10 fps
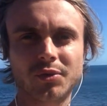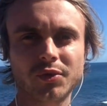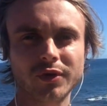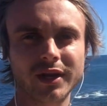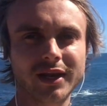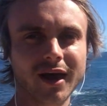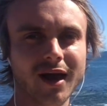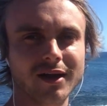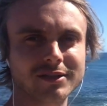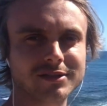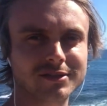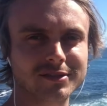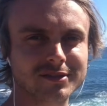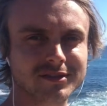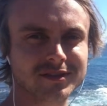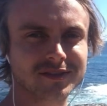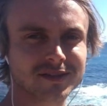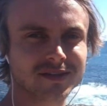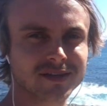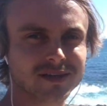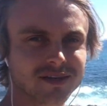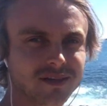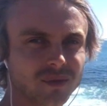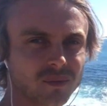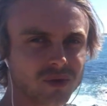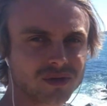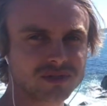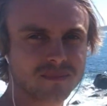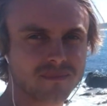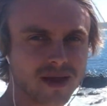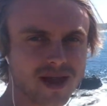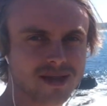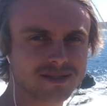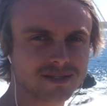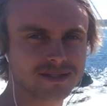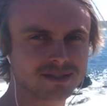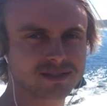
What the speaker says: pretty nice. The water's amazing,